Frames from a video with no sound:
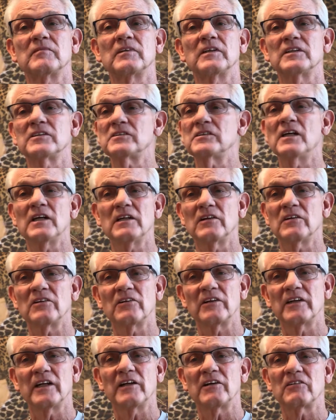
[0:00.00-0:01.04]
It's not your
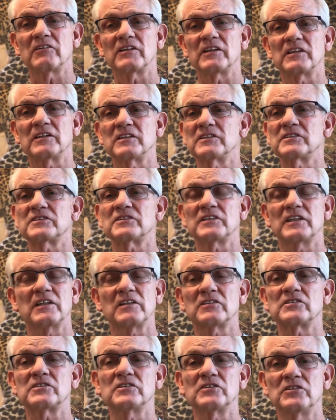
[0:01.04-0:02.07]
inheritance. It's
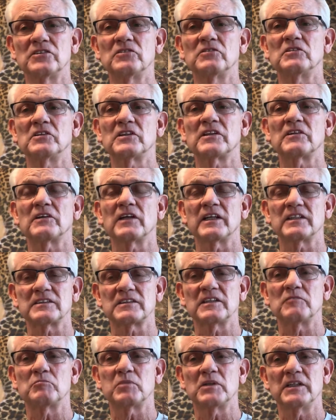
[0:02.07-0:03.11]
theirs to do with as
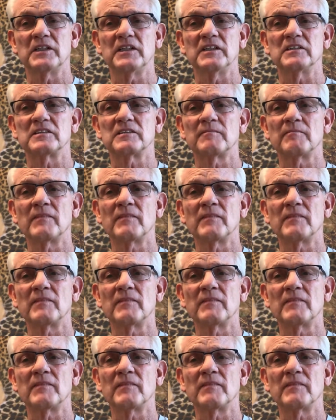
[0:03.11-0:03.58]
they please.